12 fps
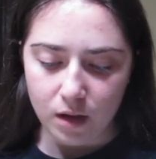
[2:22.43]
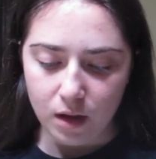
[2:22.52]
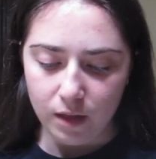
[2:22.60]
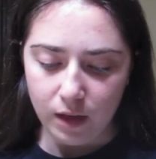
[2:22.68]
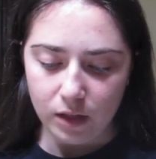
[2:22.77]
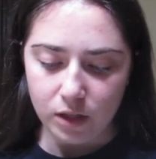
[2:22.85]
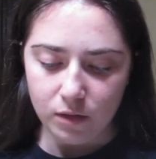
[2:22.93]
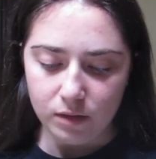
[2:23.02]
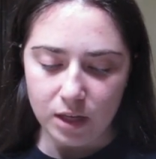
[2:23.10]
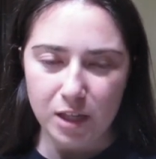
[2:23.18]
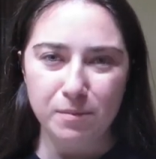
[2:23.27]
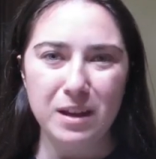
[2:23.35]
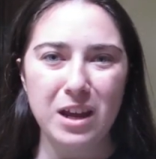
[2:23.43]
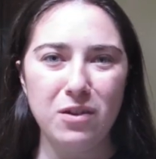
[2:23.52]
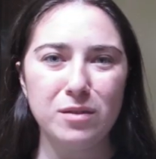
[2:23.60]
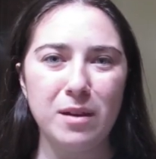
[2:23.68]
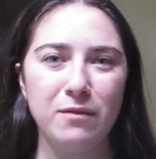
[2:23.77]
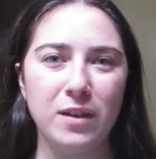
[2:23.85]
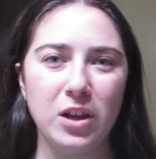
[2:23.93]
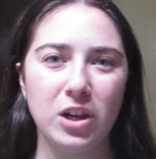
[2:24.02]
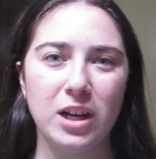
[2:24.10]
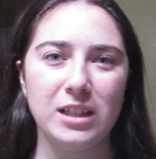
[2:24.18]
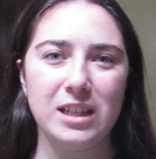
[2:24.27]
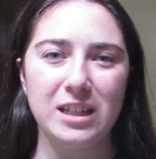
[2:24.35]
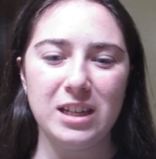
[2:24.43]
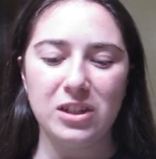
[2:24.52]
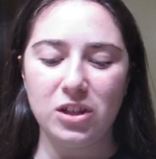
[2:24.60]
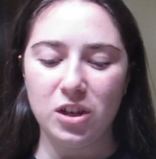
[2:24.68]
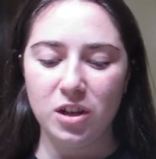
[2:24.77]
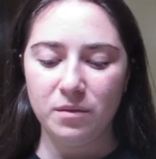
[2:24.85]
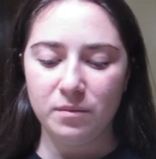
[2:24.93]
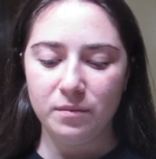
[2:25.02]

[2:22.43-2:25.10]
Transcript: I like to use this. And I use my finger because it's easier.